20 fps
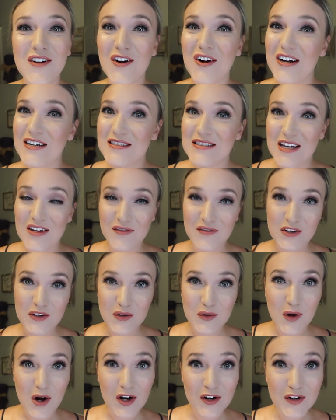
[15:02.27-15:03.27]
course, if
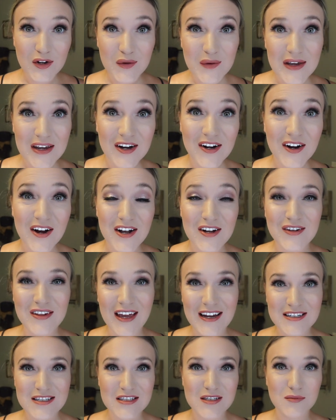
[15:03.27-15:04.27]
you are new here and you'd
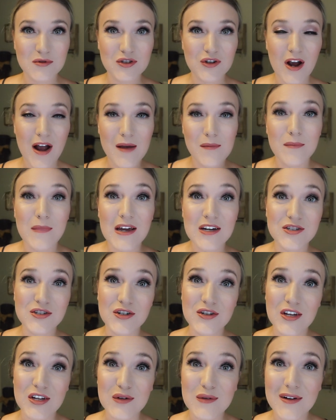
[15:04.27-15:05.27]
like to subscribe, make
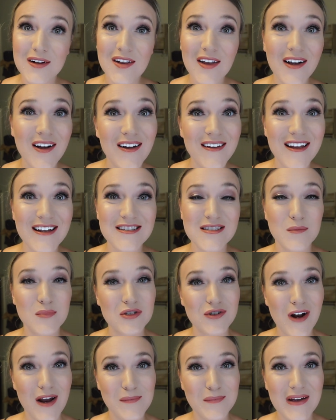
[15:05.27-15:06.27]
sure that you click on that
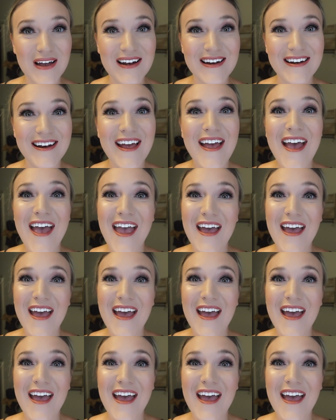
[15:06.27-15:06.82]
subscribe button.